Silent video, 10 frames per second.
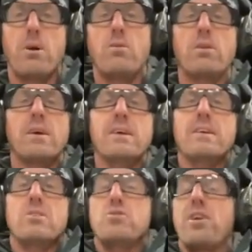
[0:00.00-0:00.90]
mode,
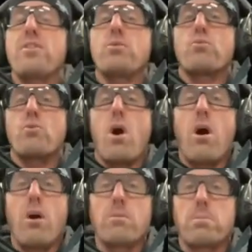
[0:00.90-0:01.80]
there's nothing
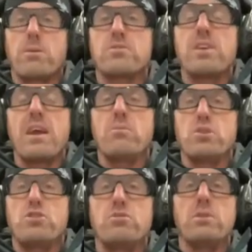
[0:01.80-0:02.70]
wrong per se
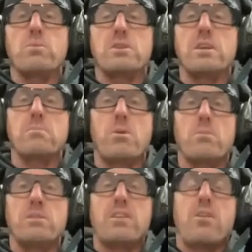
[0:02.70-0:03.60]
with shooting with it in
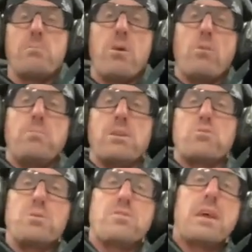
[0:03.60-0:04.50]
momentary mode. But
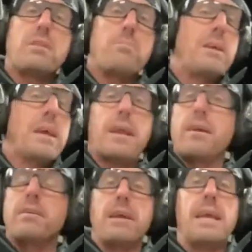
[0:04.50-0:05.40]
as we said at the
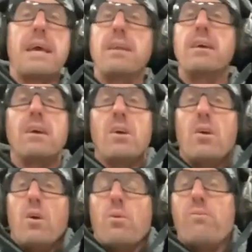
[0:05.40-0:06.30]
beginning, again,
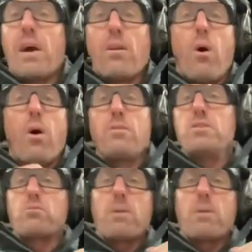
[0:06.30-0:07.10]
we've got all these